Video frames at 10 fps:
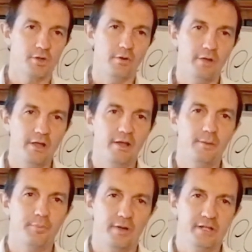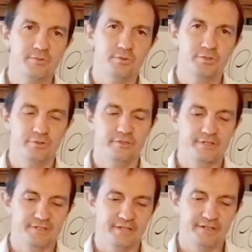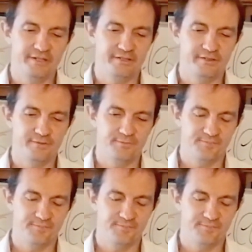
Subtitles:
So our brains will do this, and then